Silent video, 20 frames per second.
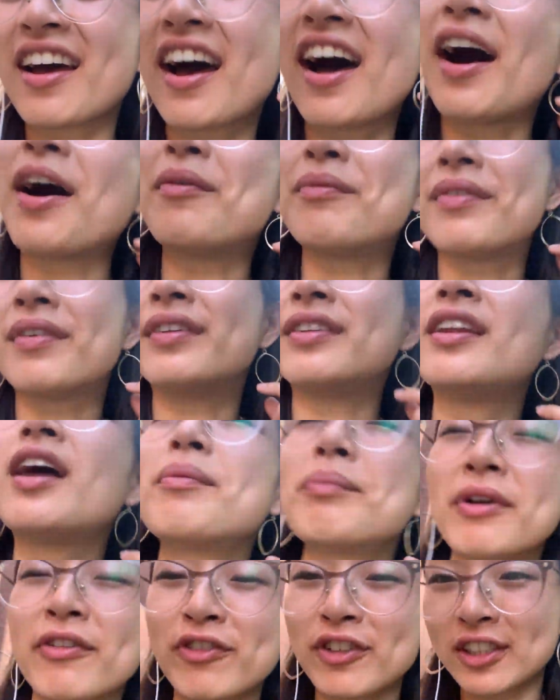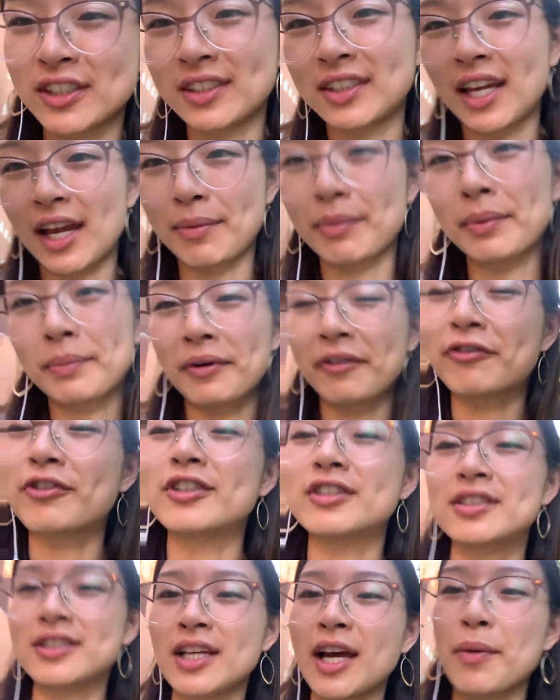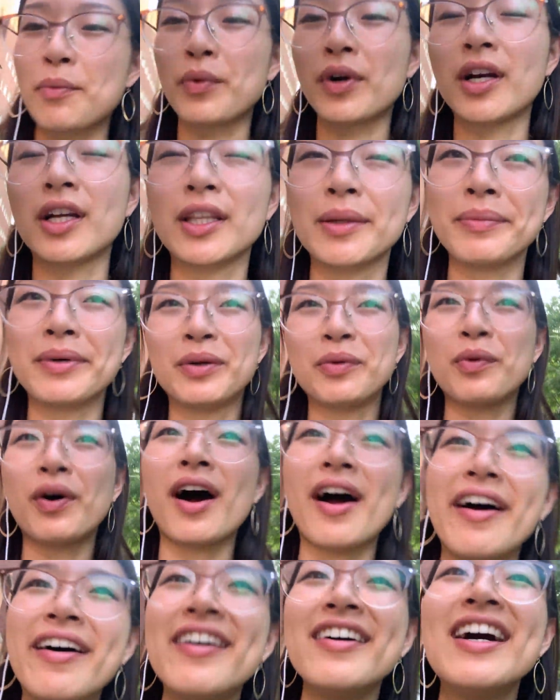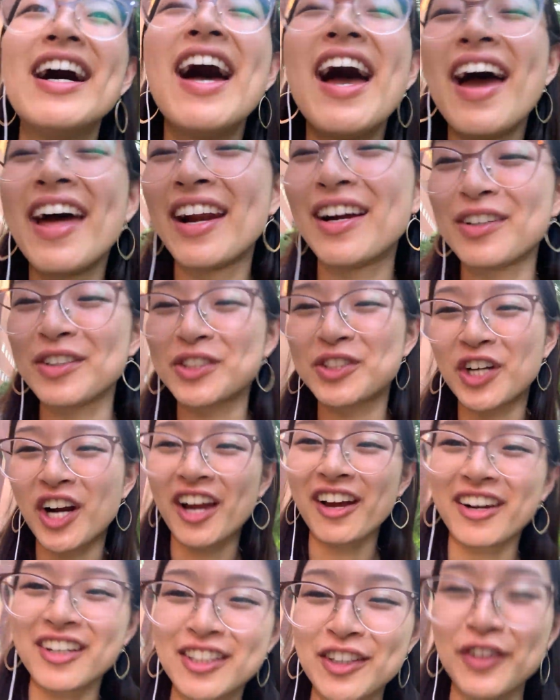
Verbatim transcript: Um, not my first day, but my first time wearing them in a while. And I was trying on